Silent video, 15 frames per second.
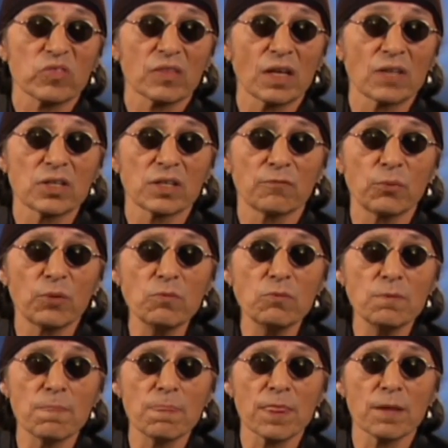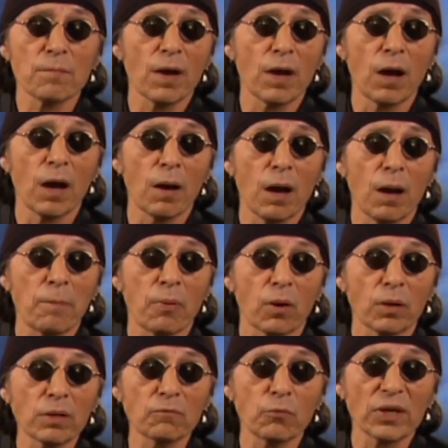is that if we would, a, a
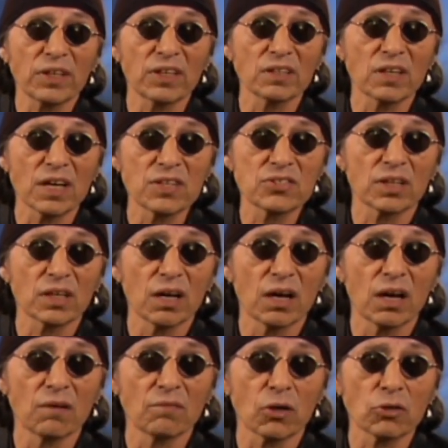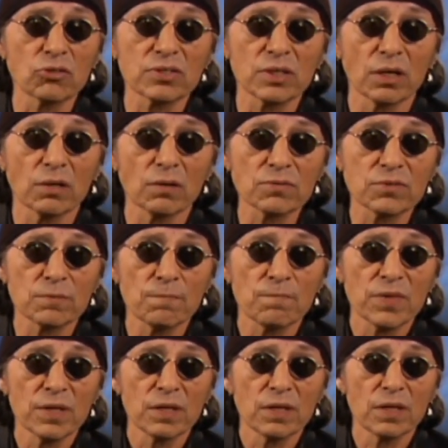part of recognizing of ourselves
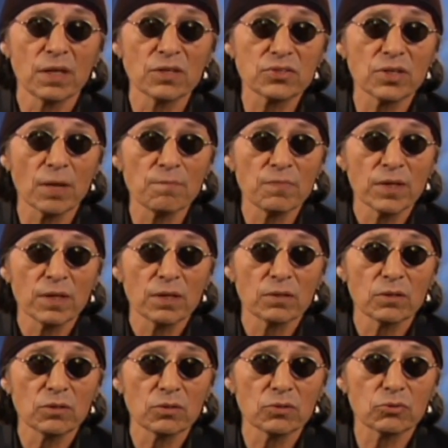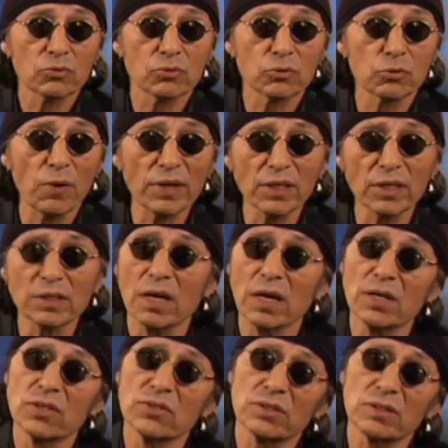is that to
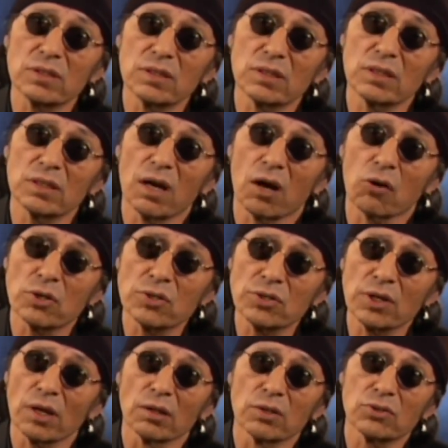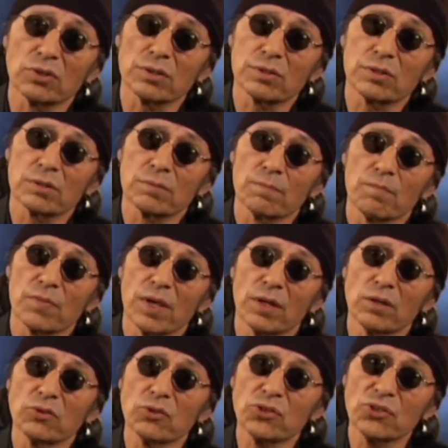recognize our intelligence
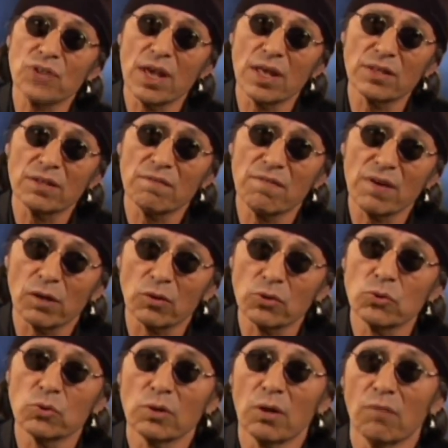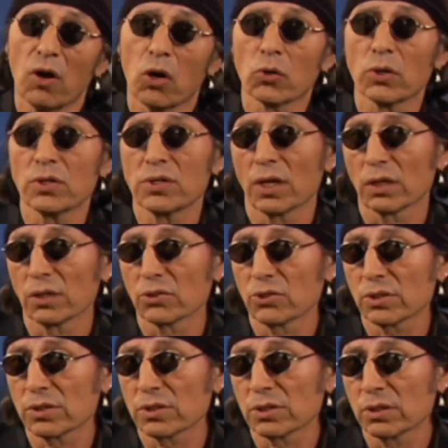and understand the value of our
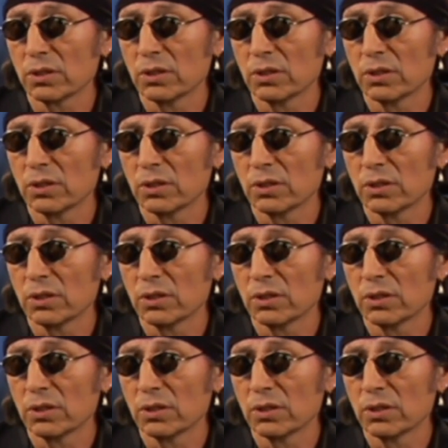intelligence.